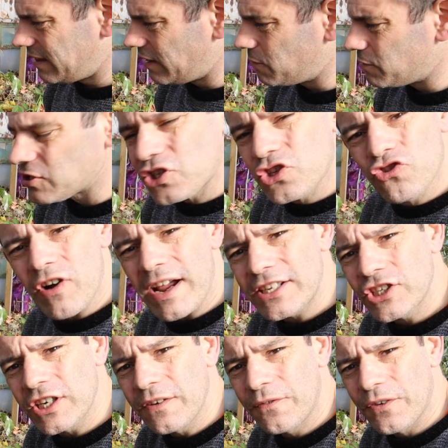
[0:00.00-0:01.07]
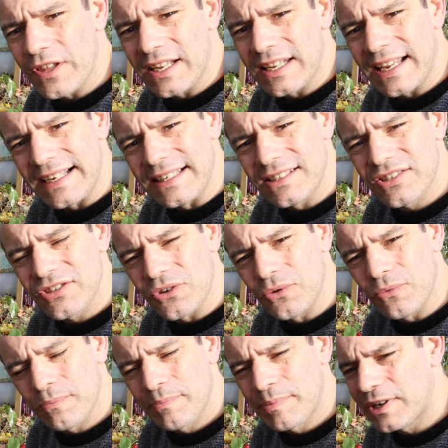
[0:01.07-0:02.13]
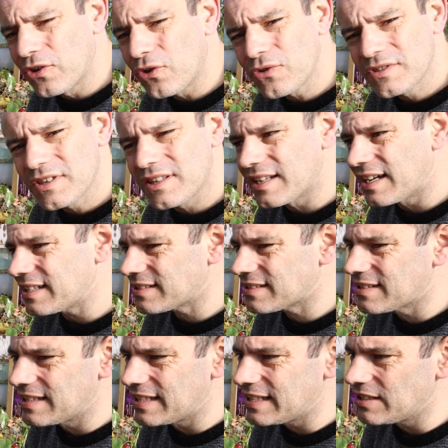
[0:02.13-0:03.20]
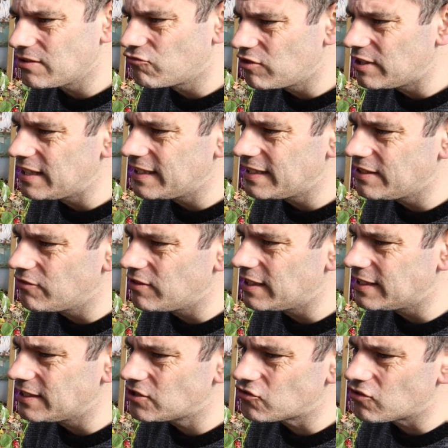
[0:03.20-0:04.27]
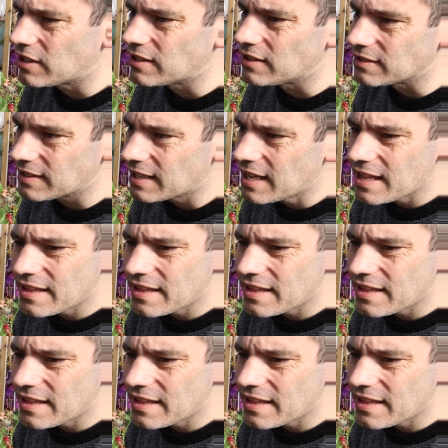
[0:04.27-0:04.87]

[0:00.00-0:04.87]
they were stretching for the light, so because of that they really struggled.